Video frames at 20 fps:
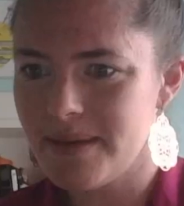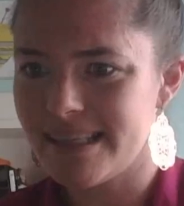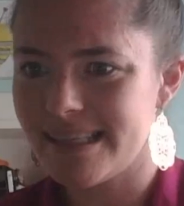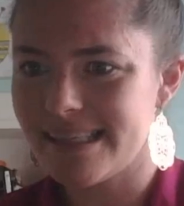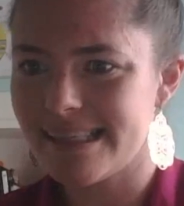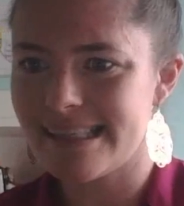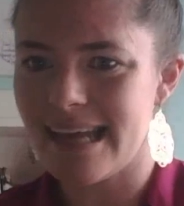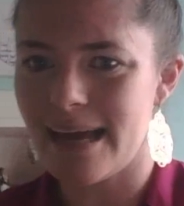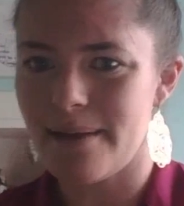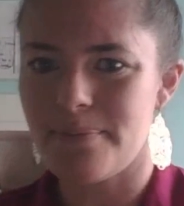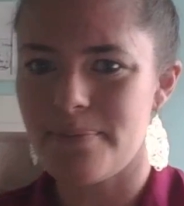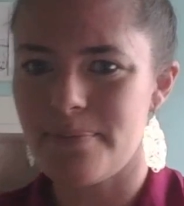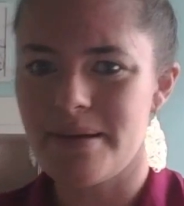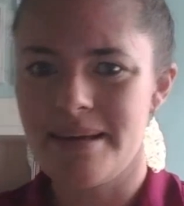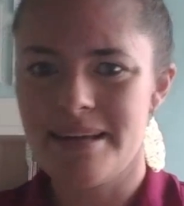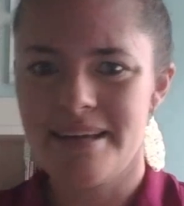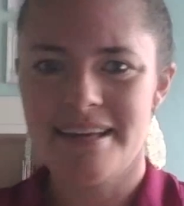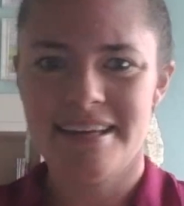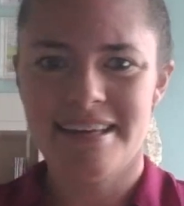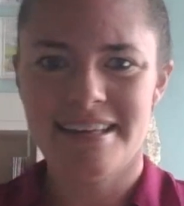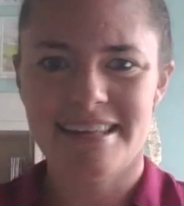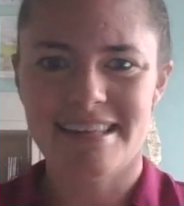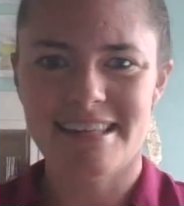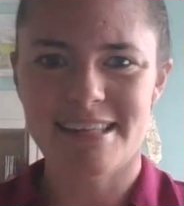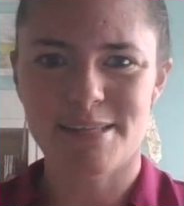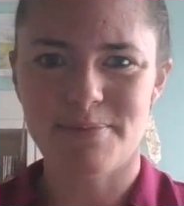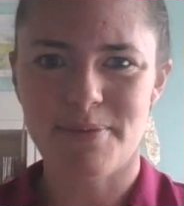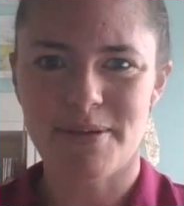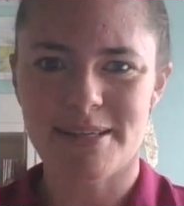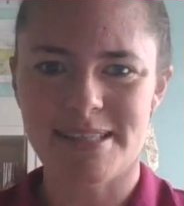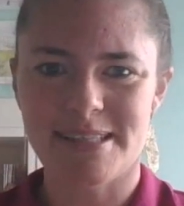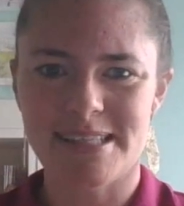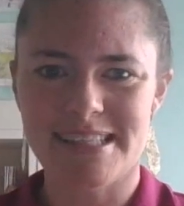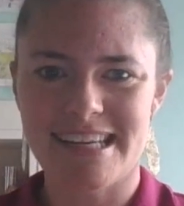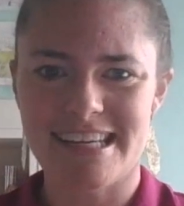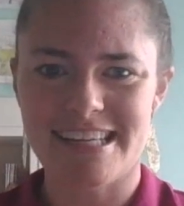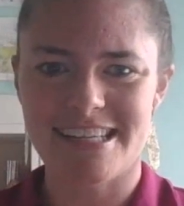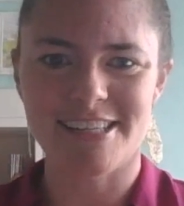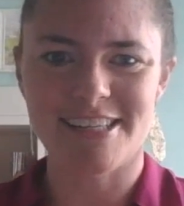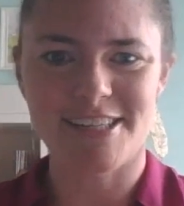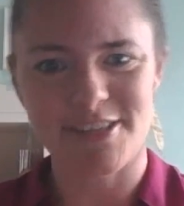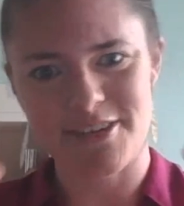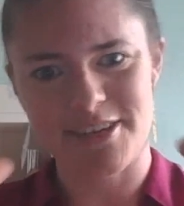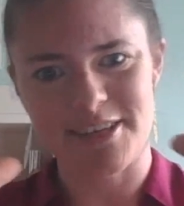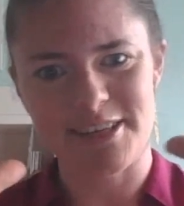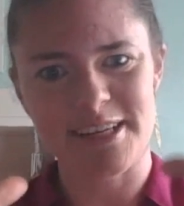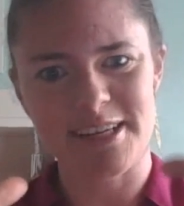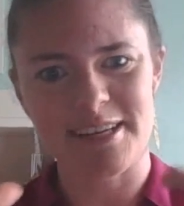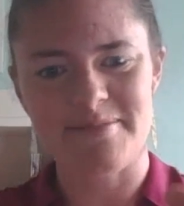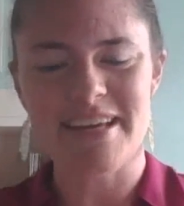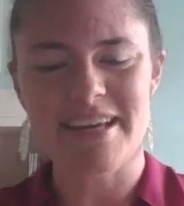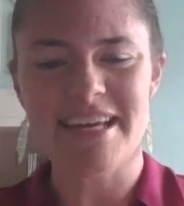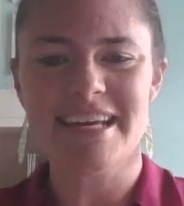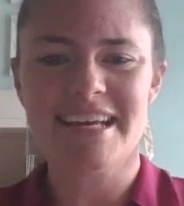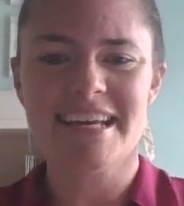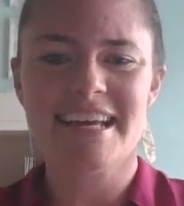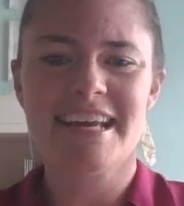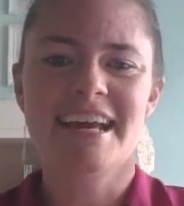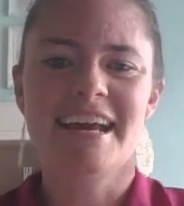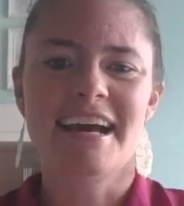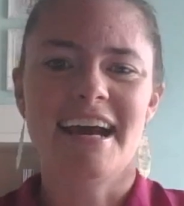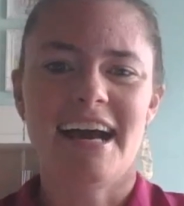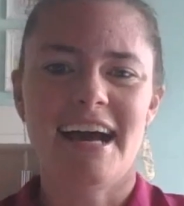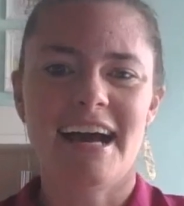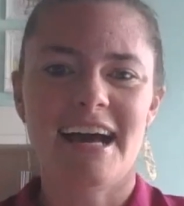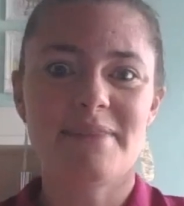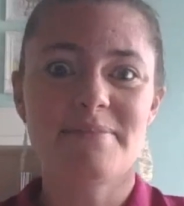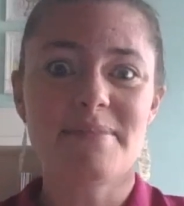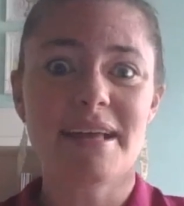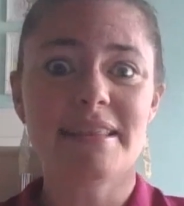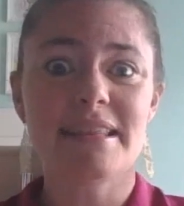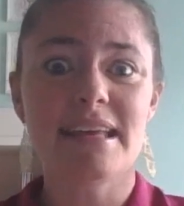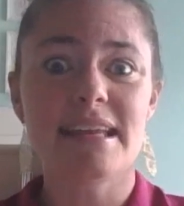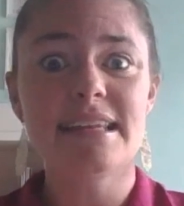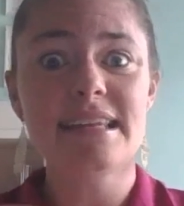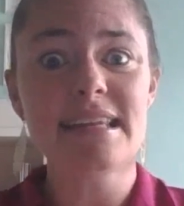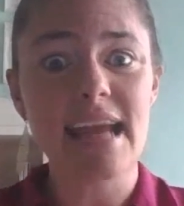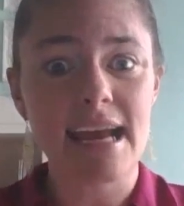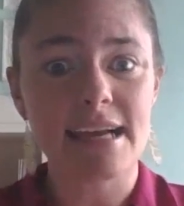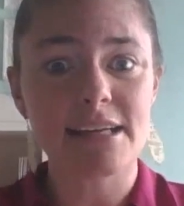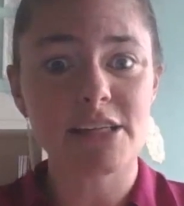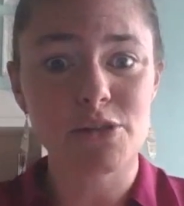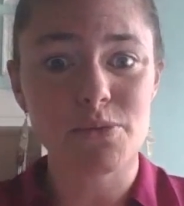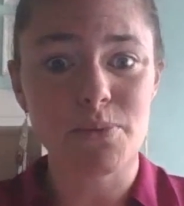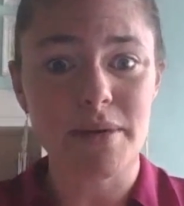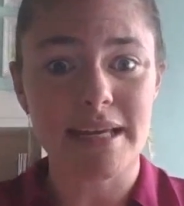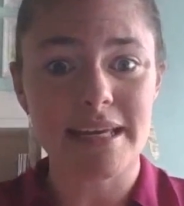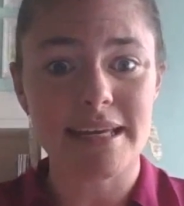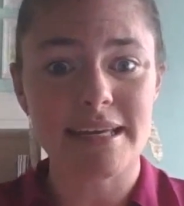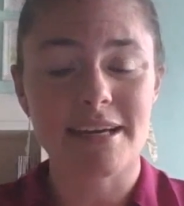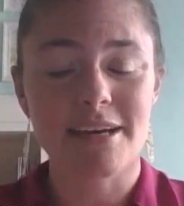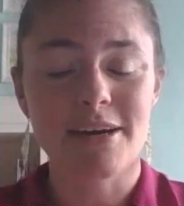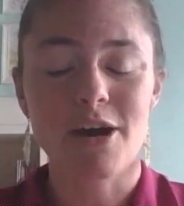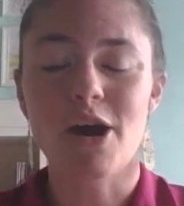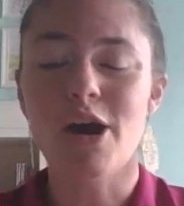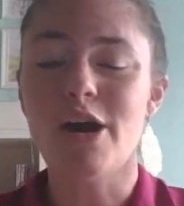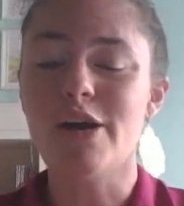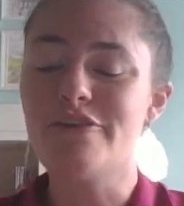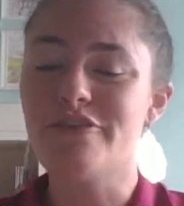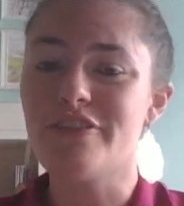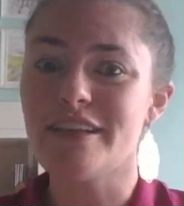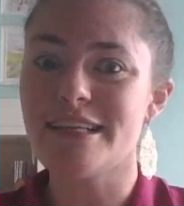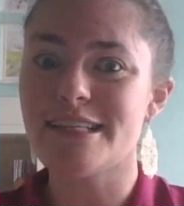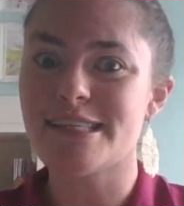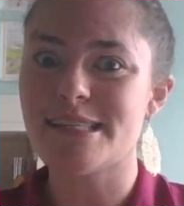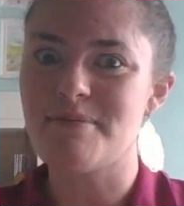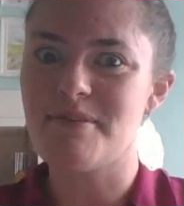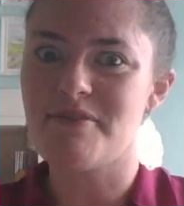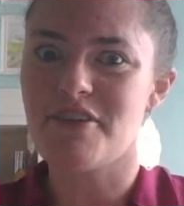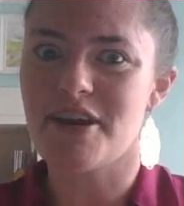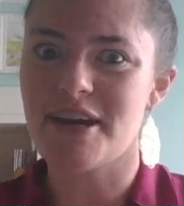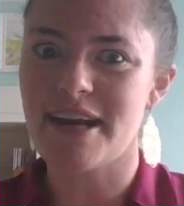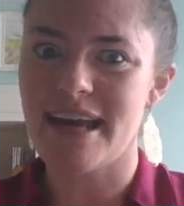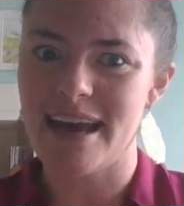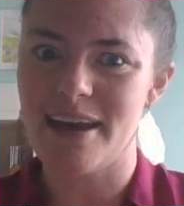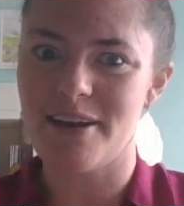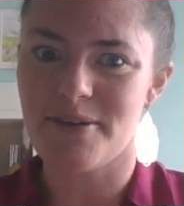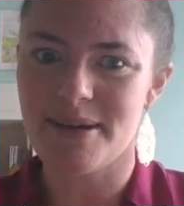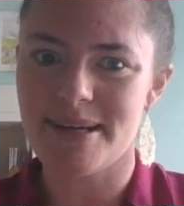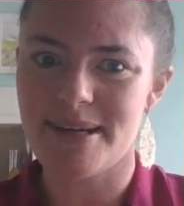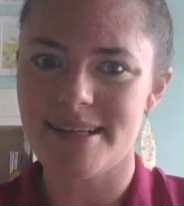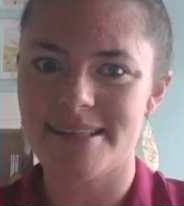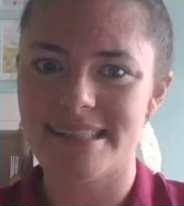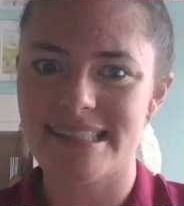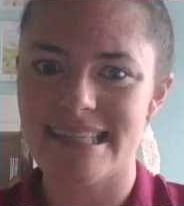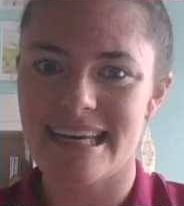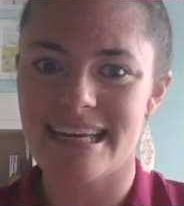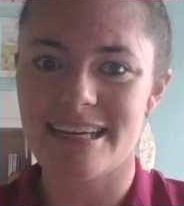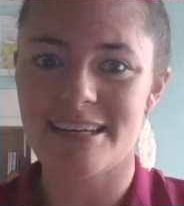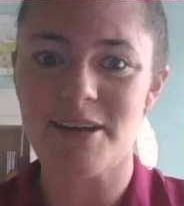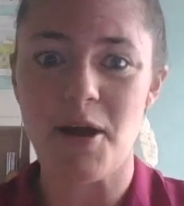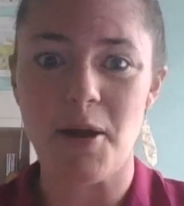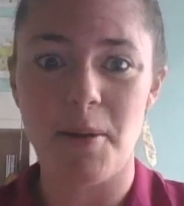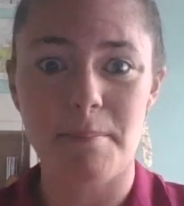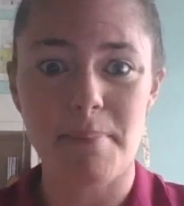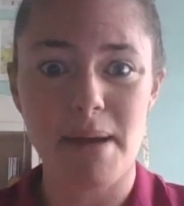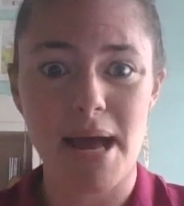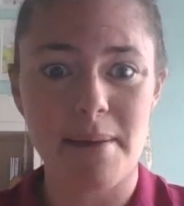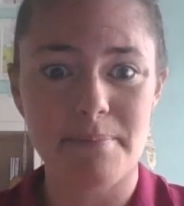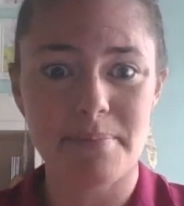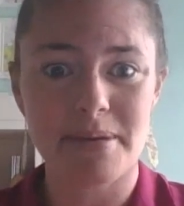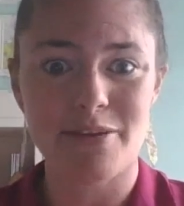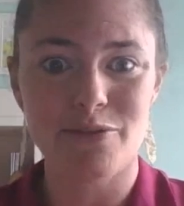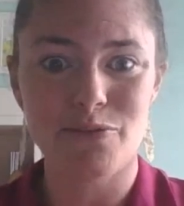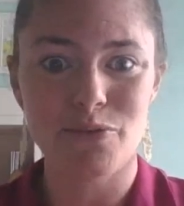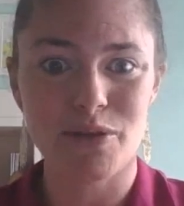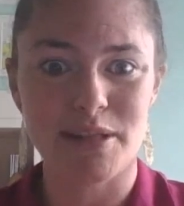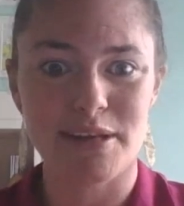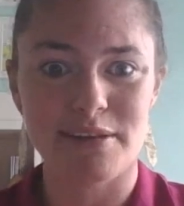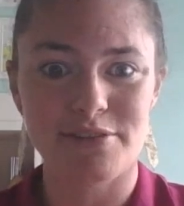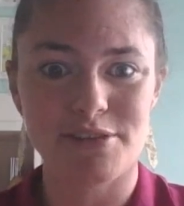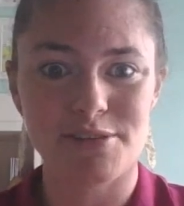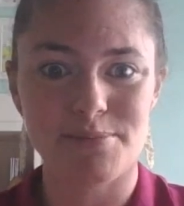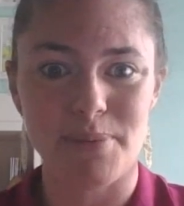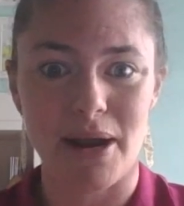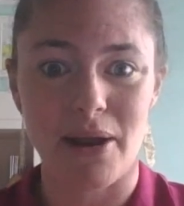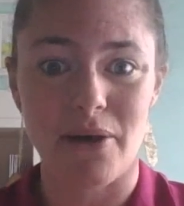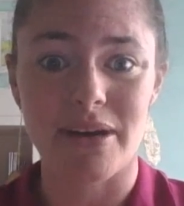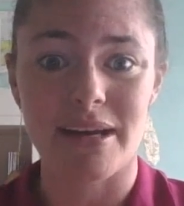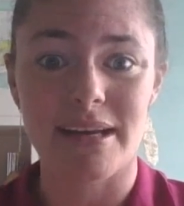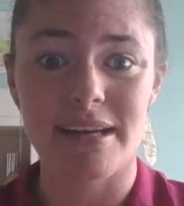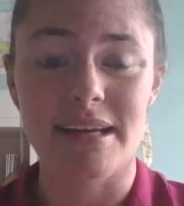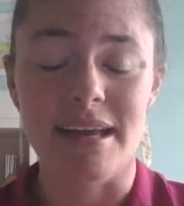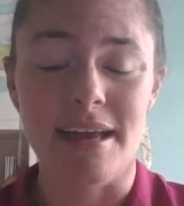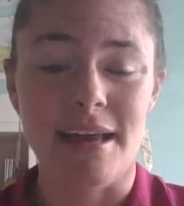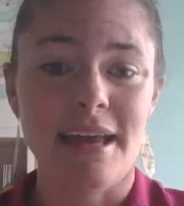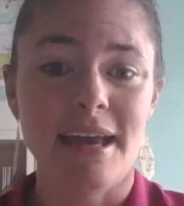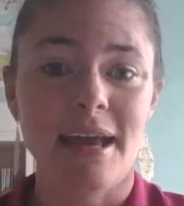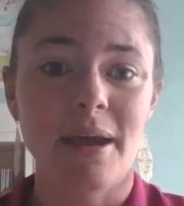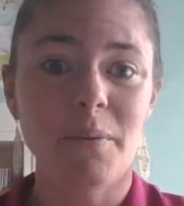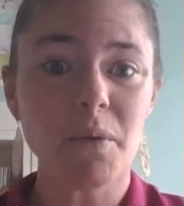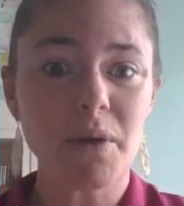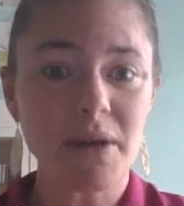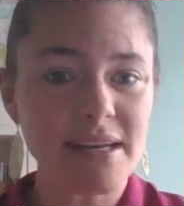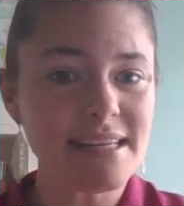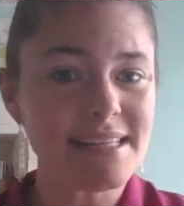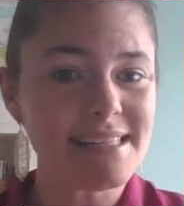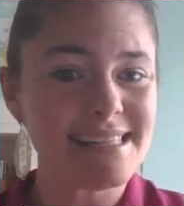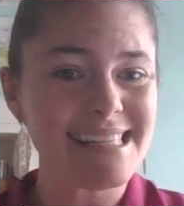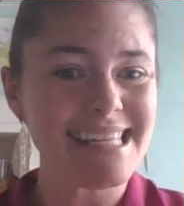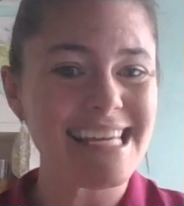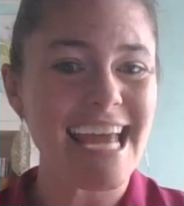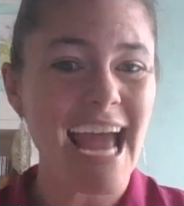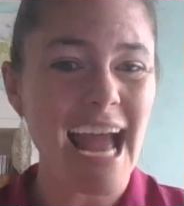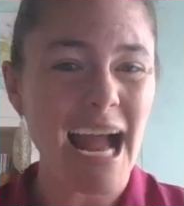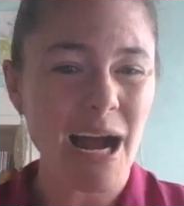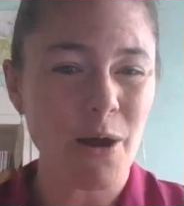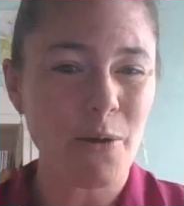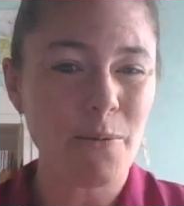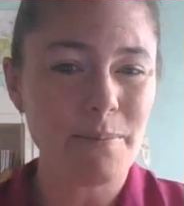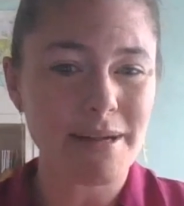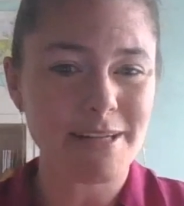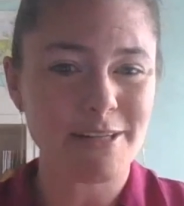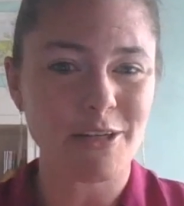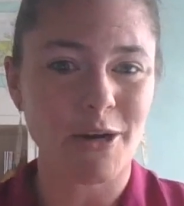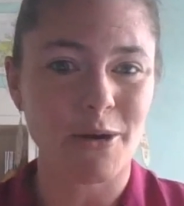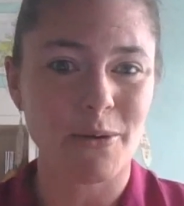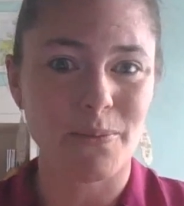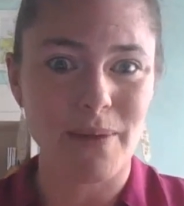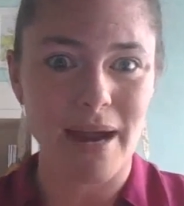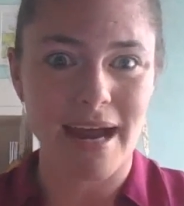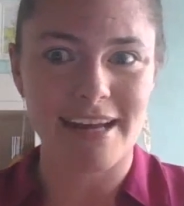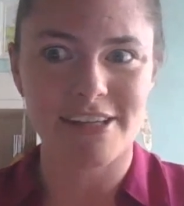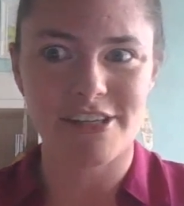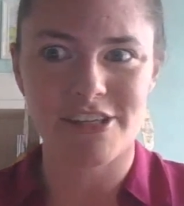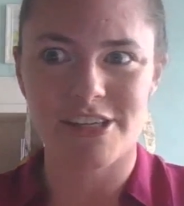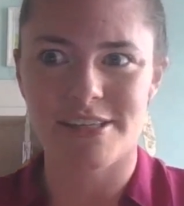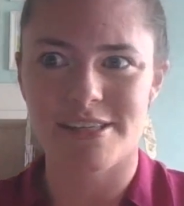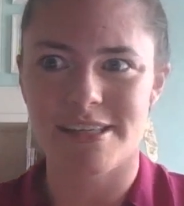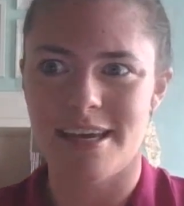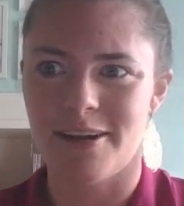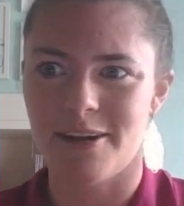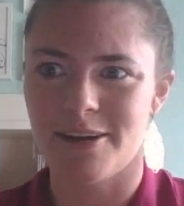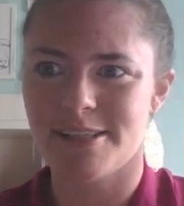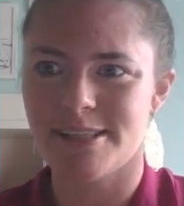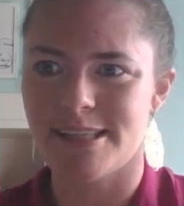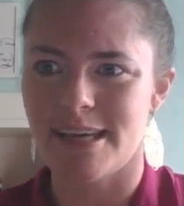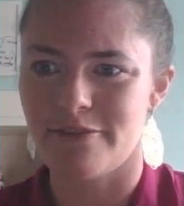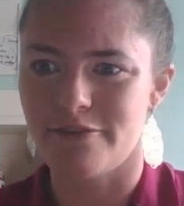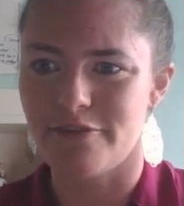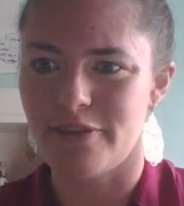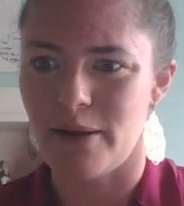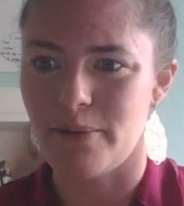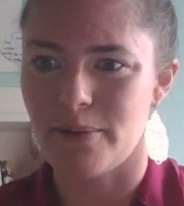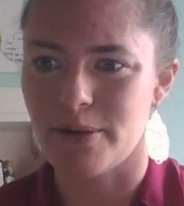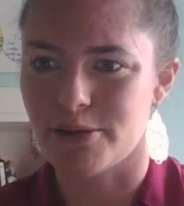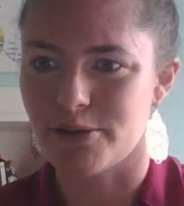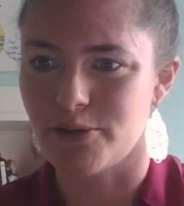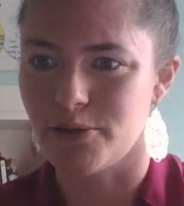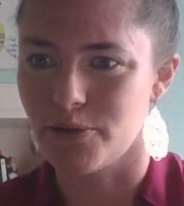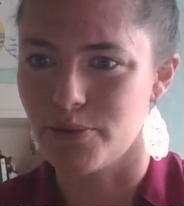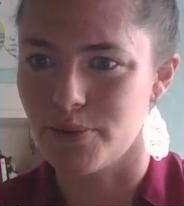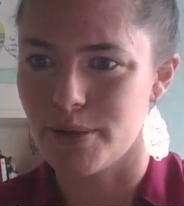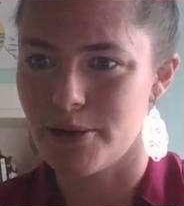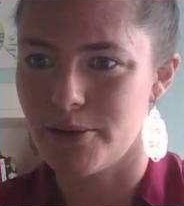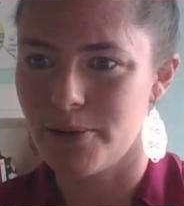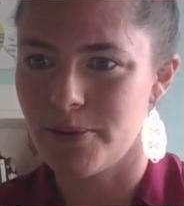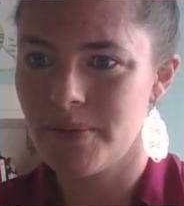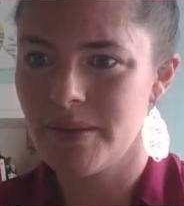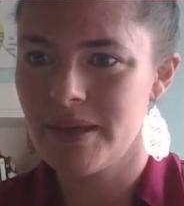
So let me stop this presentation so you can look at me. And then next week, hopefully some of our carrots and our pumpkin will have sprouted, and we're going to see how much our radishes and our sunflowers grew.